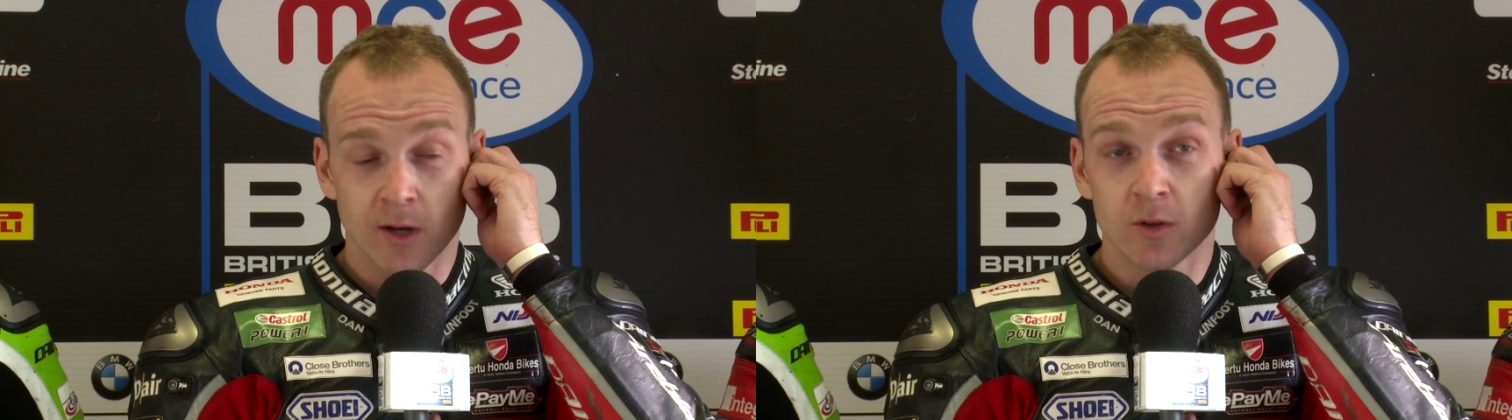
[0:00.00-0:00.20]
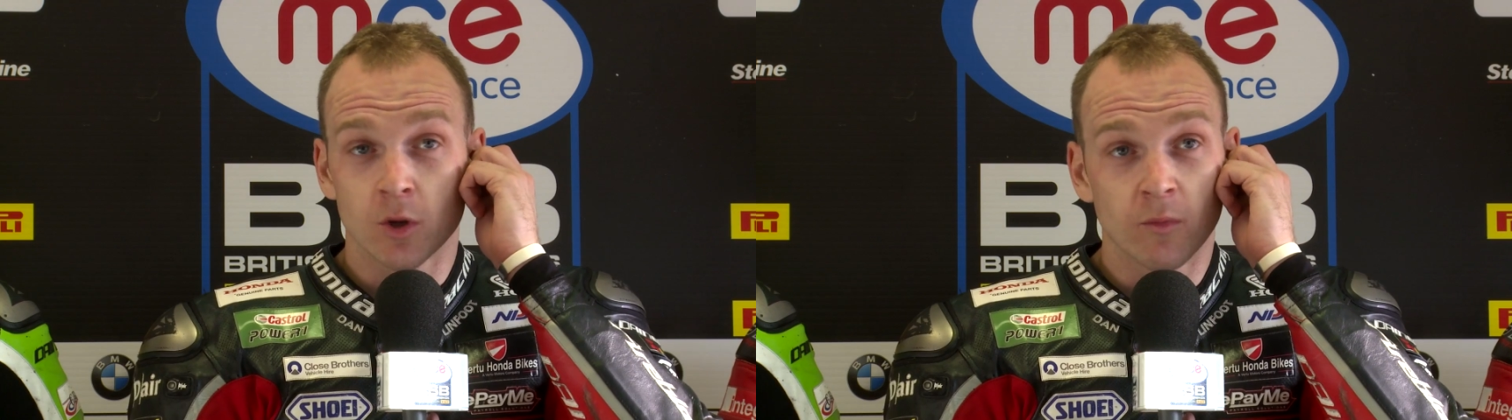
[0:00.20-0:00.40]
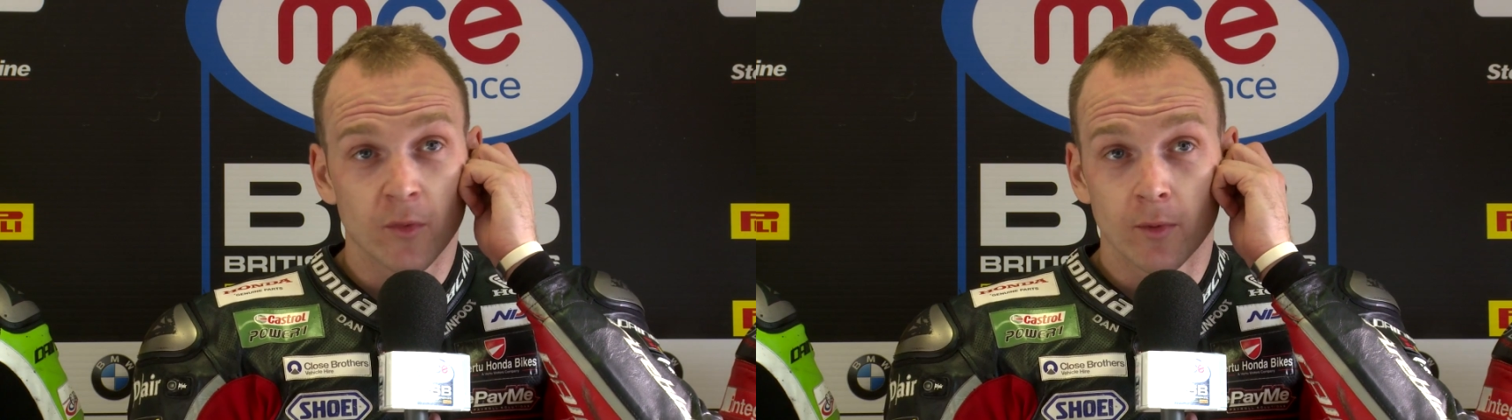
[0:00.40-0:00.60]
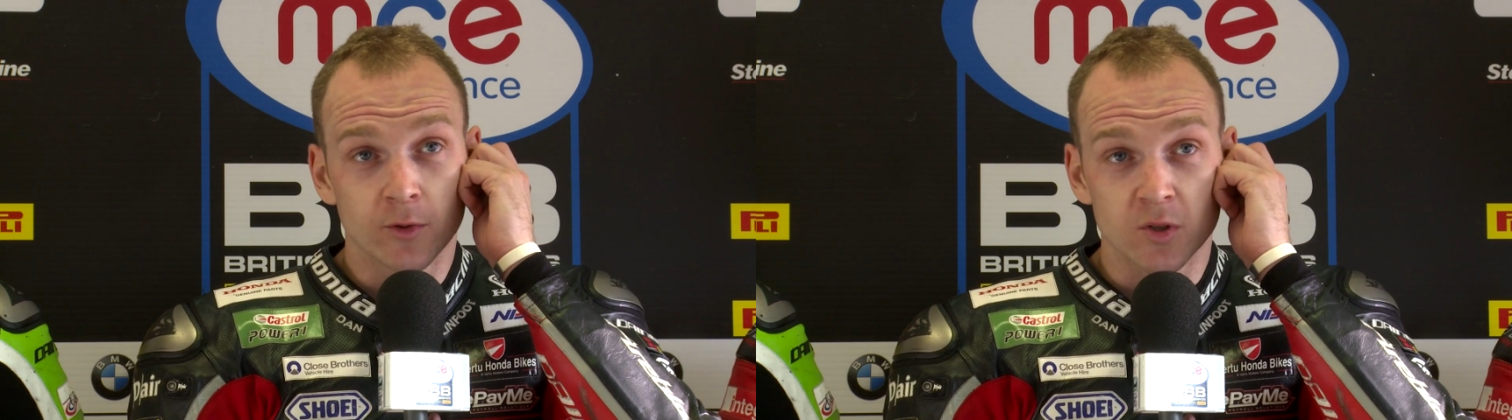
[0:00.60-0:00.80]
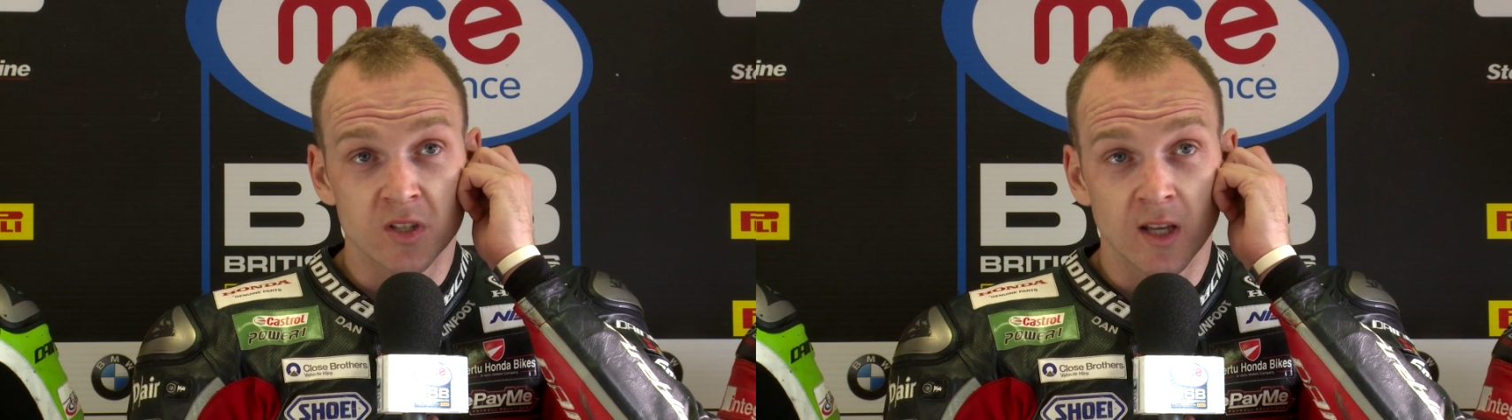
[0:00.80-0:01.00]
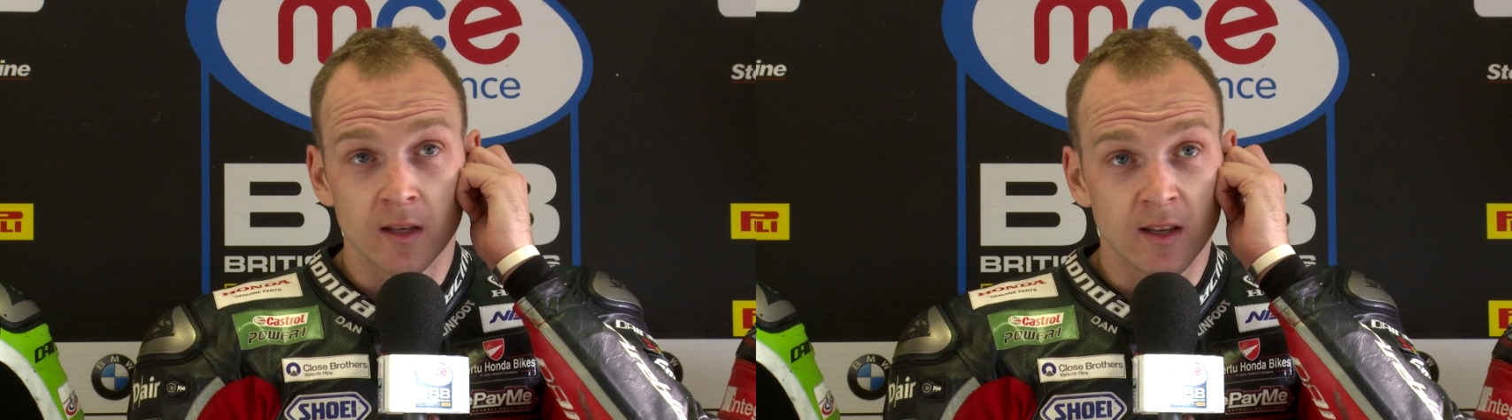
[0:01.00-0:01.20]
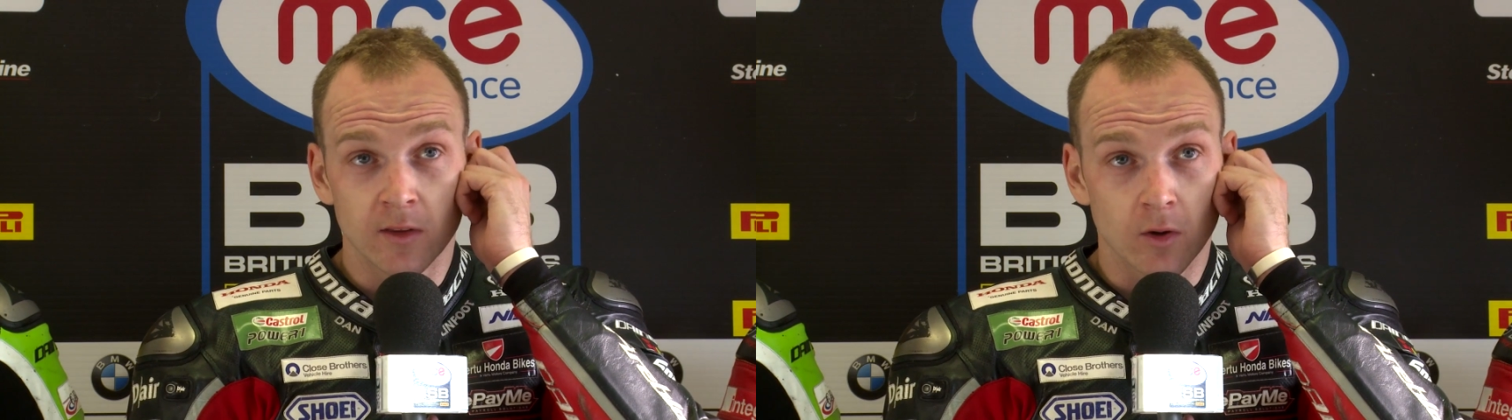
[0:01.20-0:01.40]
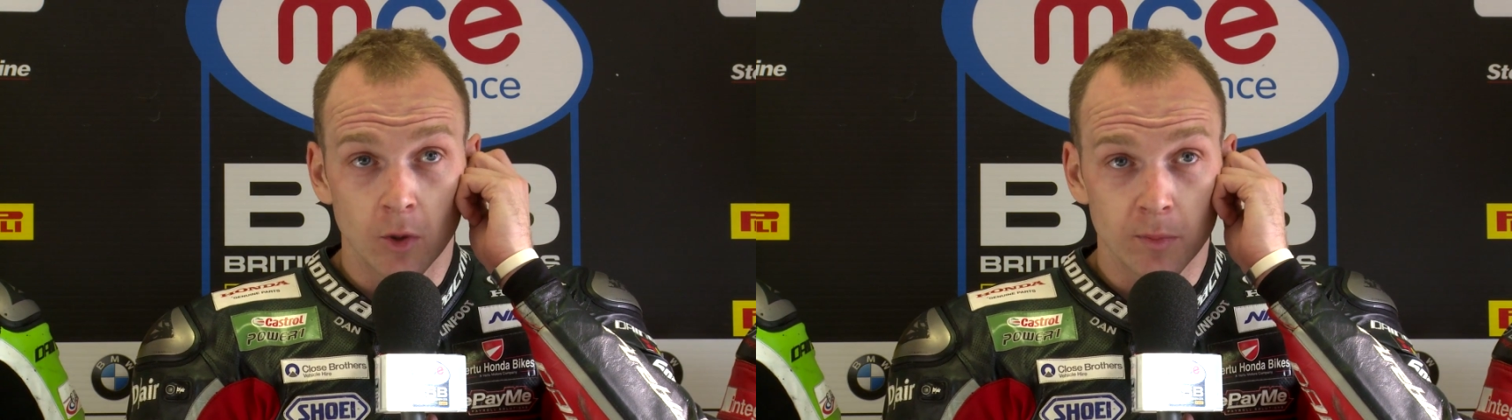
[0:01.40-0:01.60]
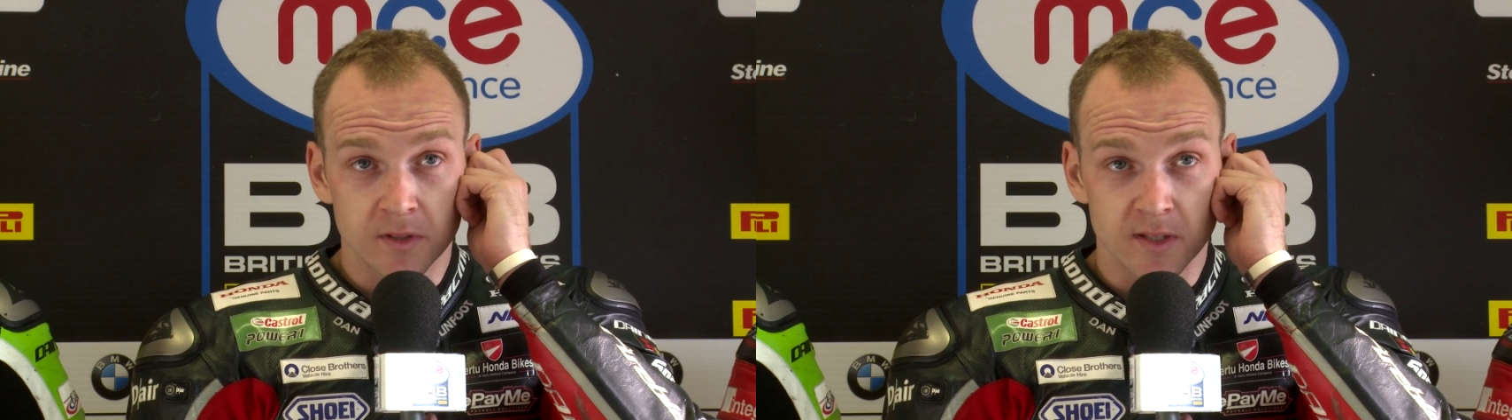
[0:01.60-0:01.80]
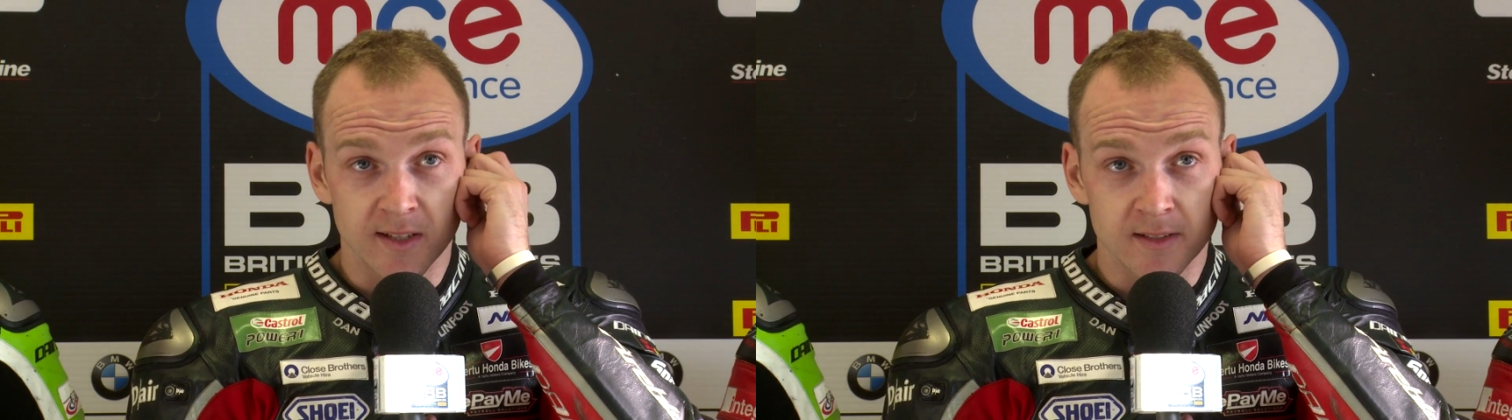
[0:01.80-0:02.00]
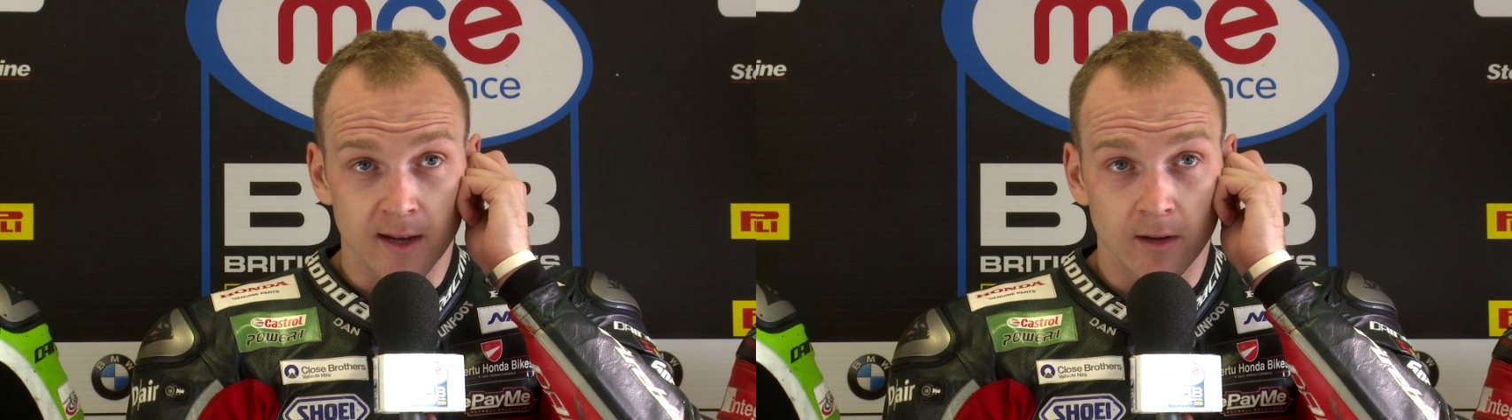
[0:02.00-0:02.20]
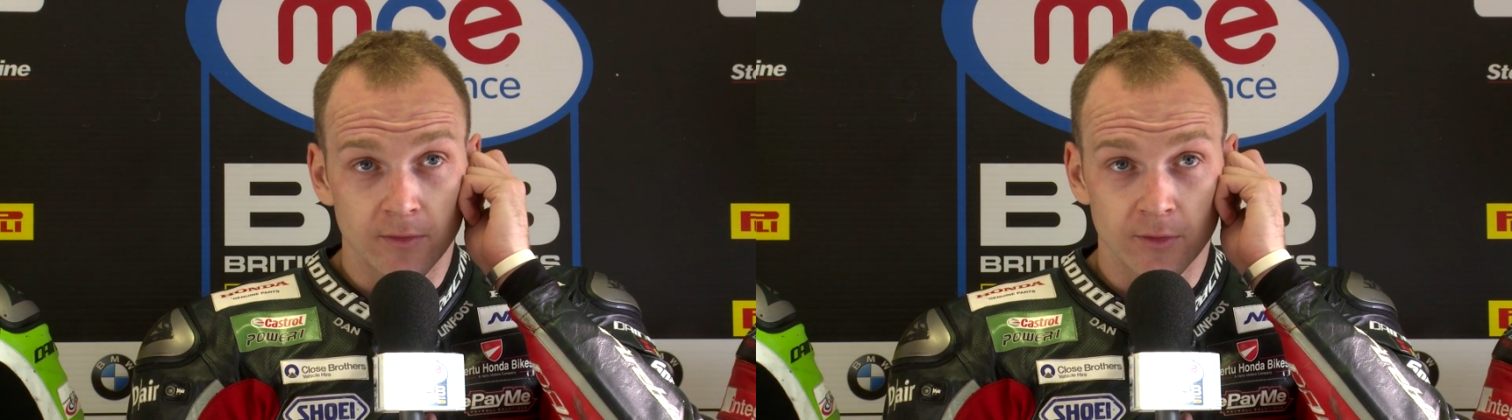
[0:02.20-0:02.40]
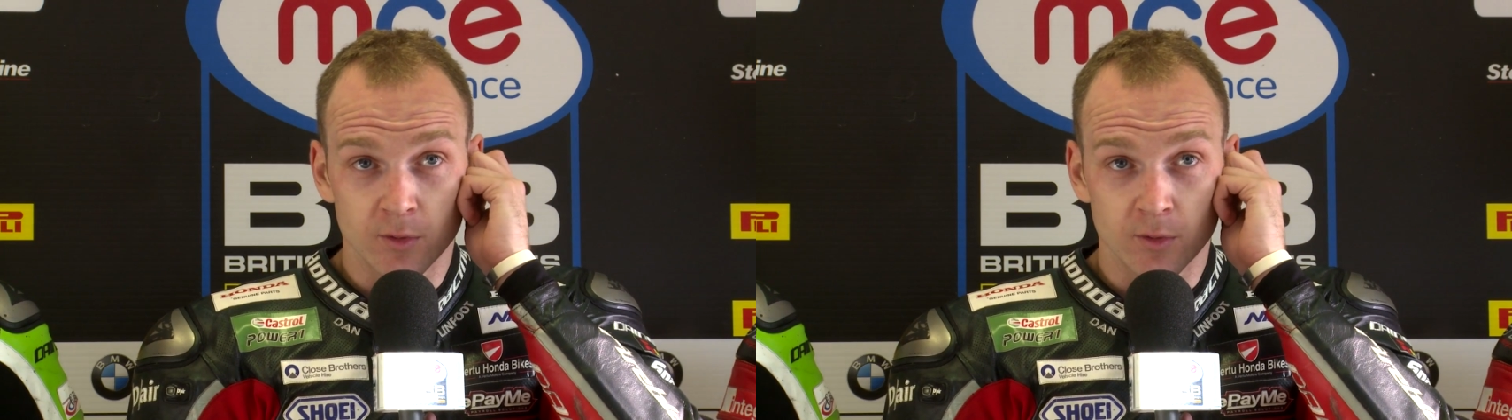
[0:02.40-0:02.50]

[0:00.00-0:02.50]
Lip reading: I was comfortable just sitting in the group and sitting second.